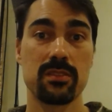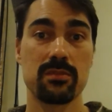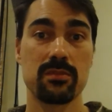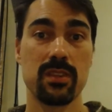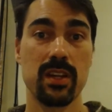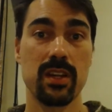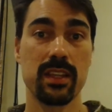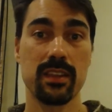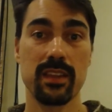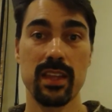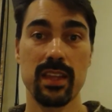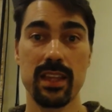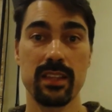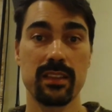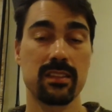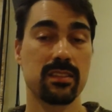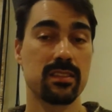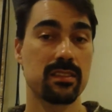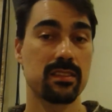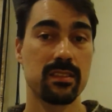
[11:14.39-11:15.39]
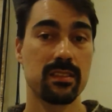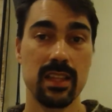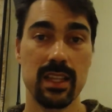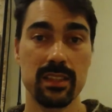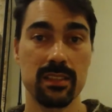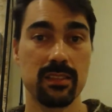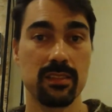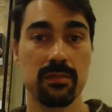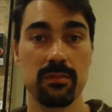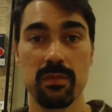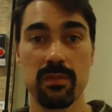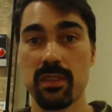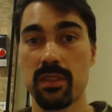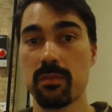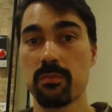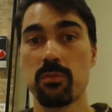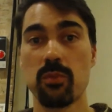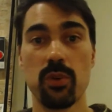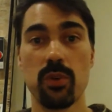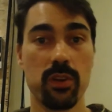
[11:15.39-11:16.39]
right? That's
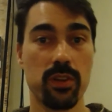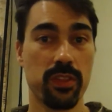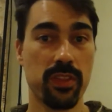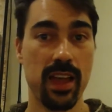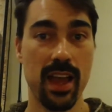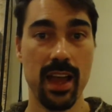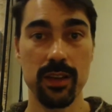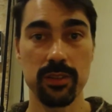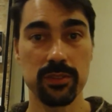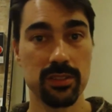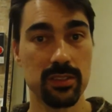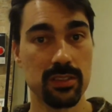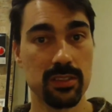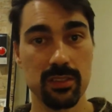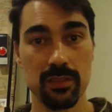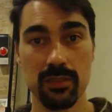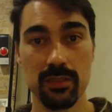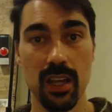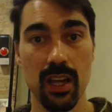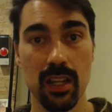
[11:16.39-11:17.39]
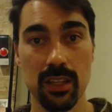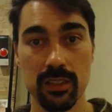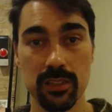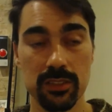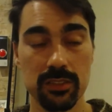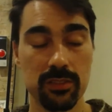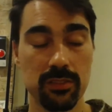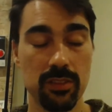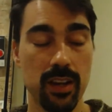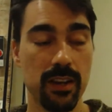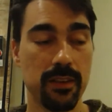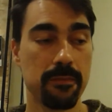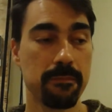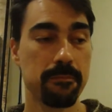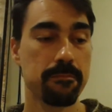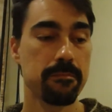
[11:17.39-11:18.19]
more thousands of dollars, right?